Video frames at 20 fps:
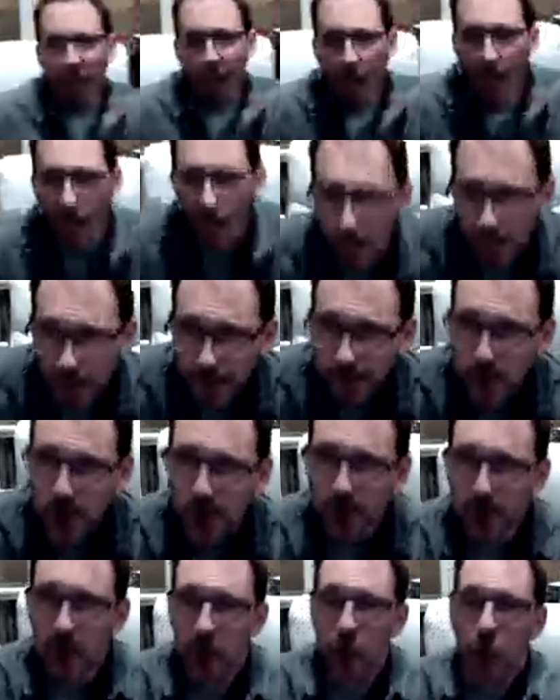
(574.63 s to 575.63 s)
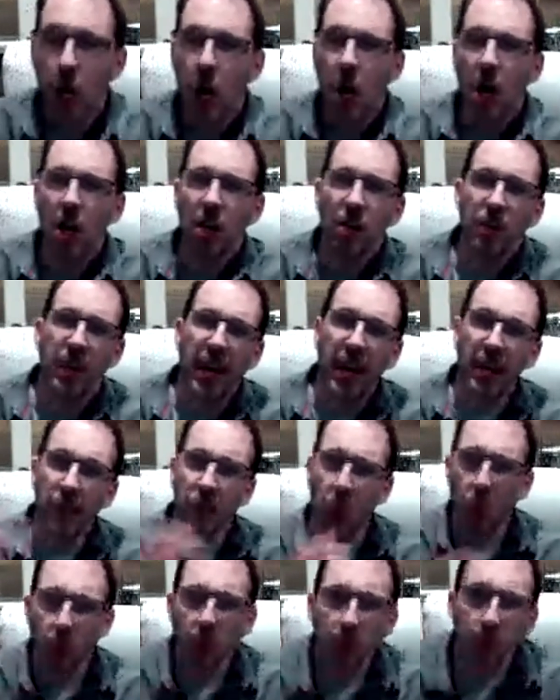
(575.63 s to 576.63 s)
If you have a guitar that
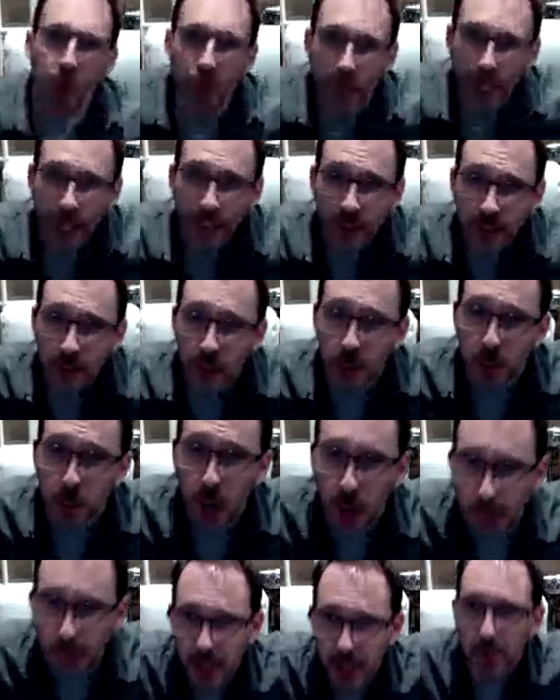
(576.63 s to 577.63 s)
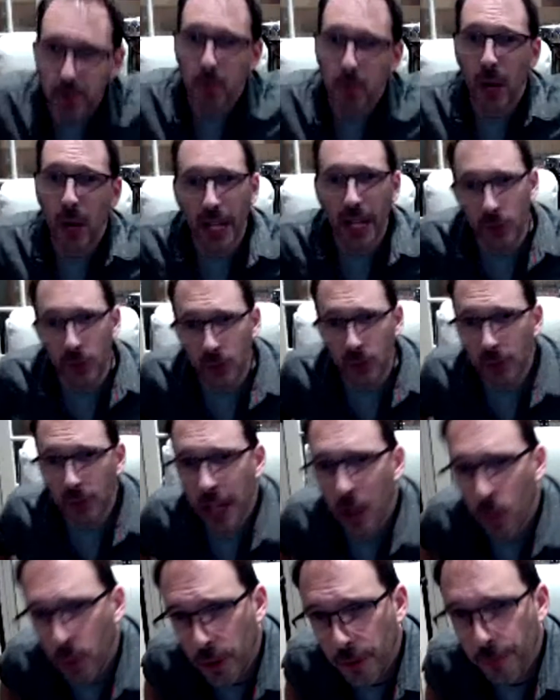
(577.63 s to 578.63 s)
has old strings, you're probably going to break a
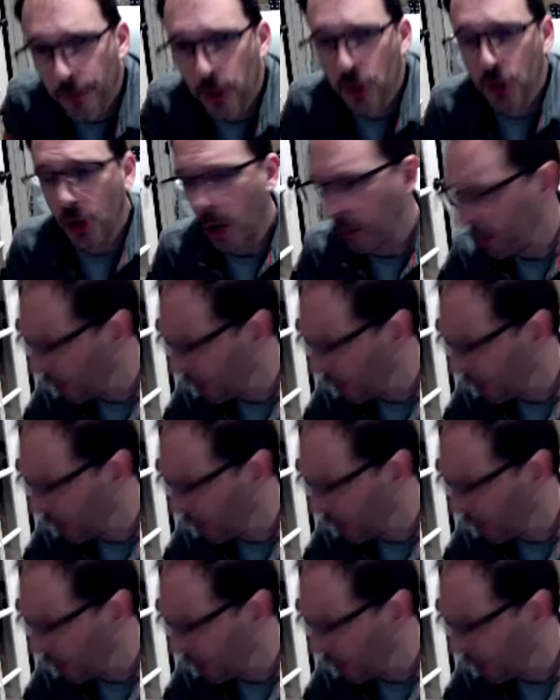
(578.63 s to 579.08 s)
string when you first start